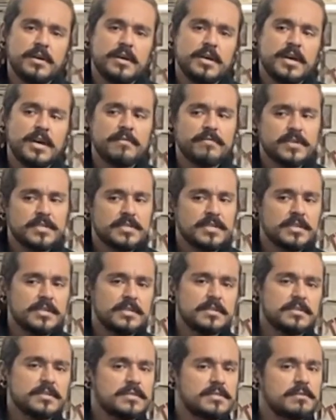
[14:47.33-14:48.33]
Have I
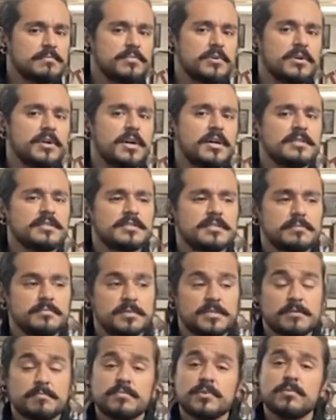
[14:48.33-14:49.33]
taken the simple concepts,
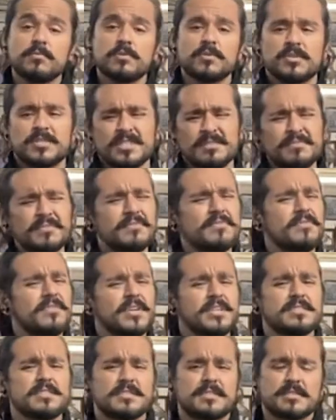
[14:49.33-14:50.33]
simple words, even
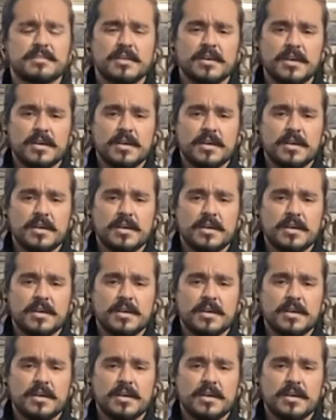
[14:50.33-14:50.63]
phrases